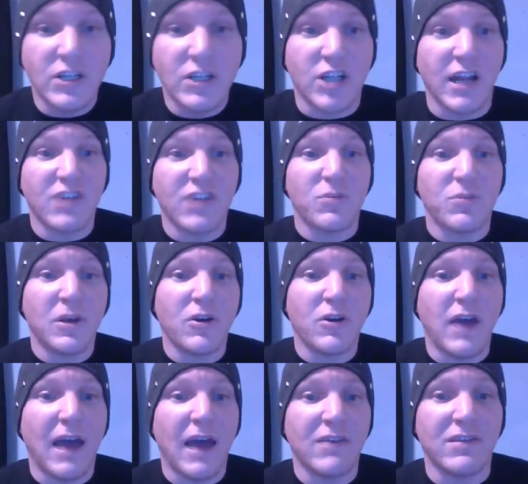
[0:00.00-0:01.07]
Johnny Swinger
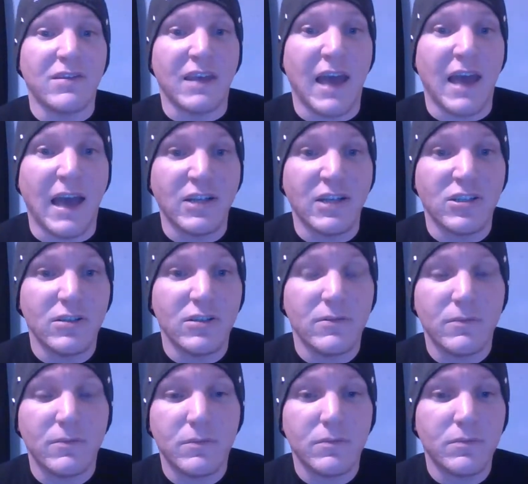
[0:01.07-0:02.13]
has the cash.
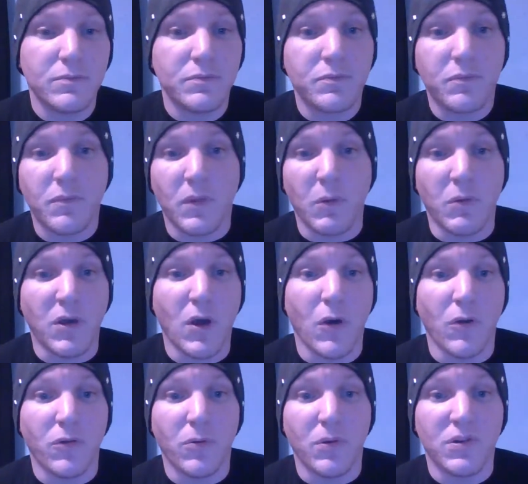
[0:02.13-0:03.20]
We
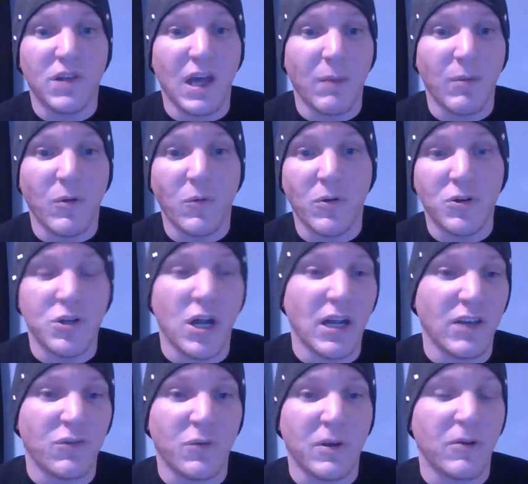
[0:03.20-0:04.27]
go into a segment where
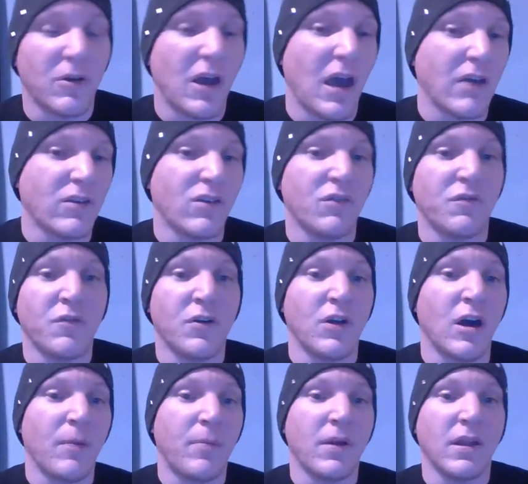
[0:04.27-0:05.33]
Johnny Swinger has his
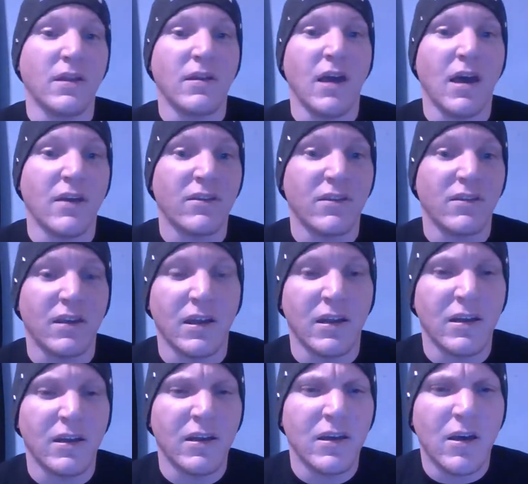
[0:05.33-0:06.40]
foot up on the desk
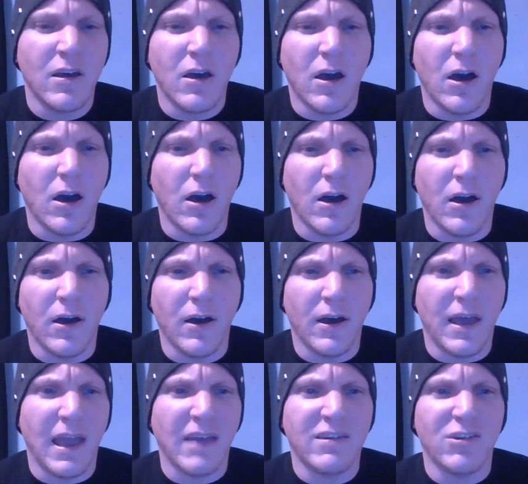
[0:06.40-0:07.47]
and
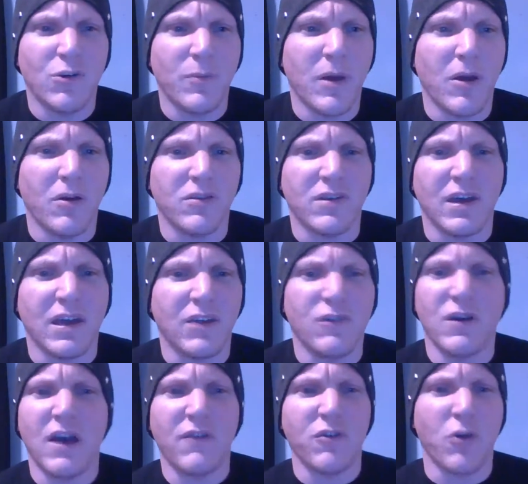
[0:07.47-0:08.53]
AC Romero's like,
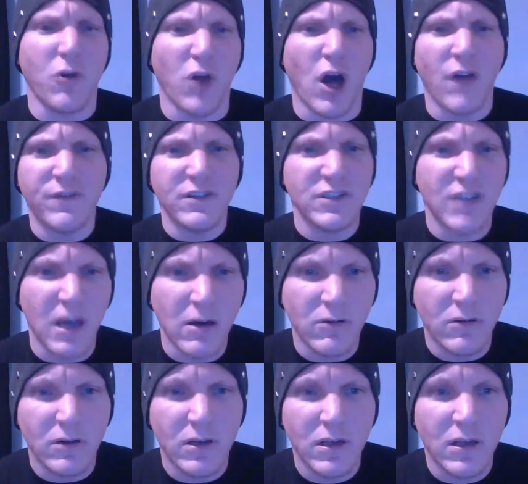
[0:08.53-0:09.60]
"You have your own office
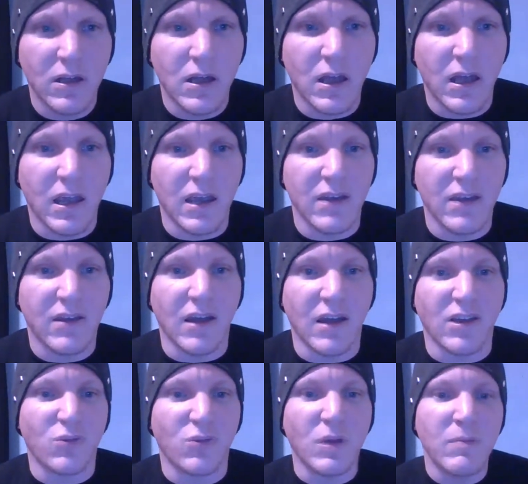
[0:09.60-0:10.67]
now?" He's
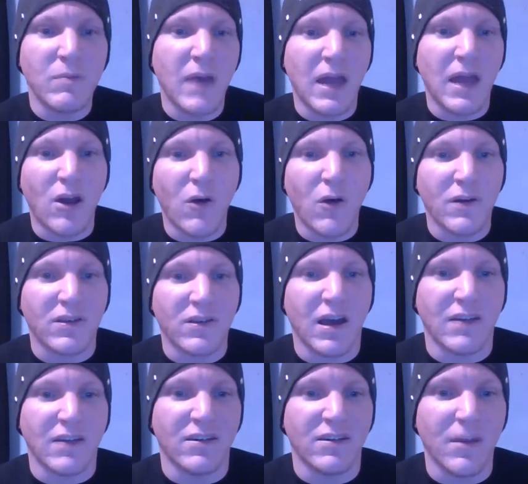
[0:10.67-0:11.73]
like, "The swing man always
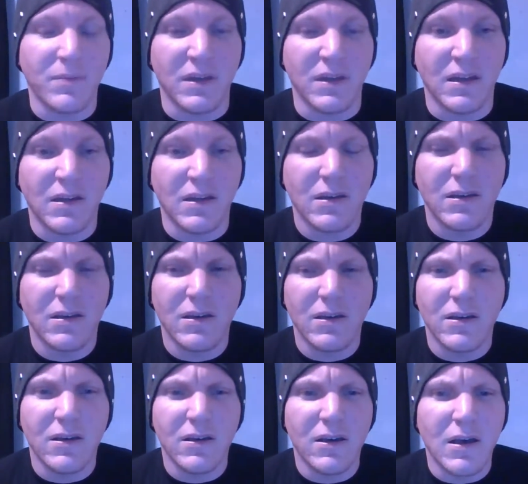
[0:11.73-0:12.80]
got something."
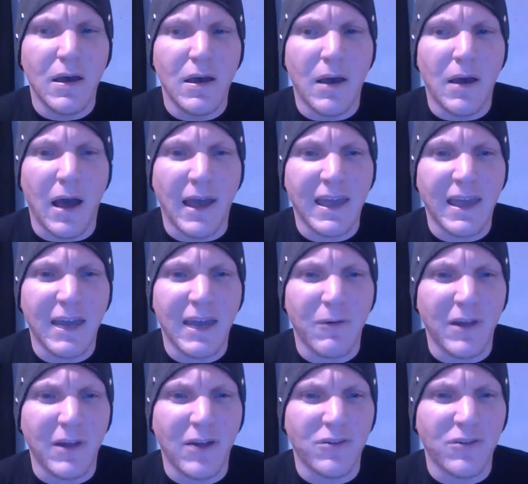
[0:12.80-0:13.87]
I can't
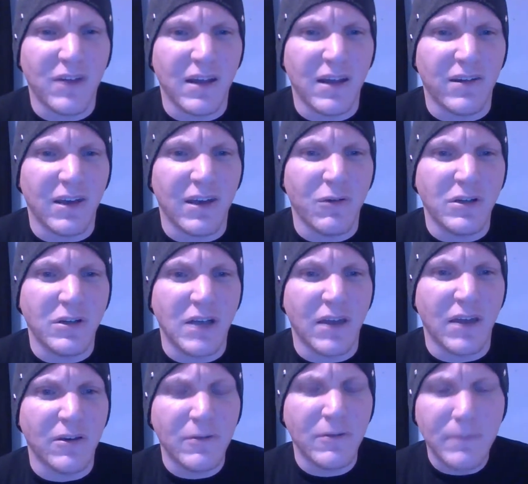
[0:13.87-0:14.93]
really understand the language
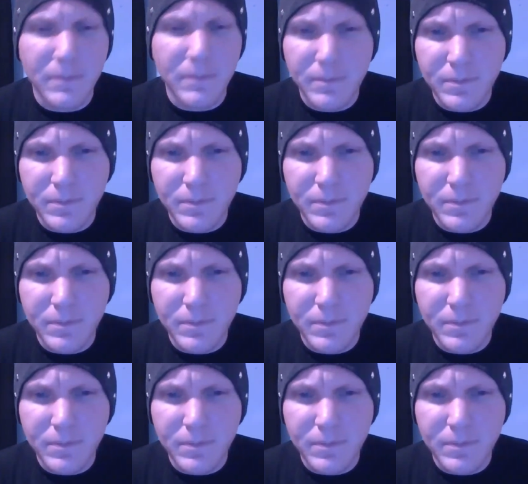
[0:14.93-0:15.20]
either.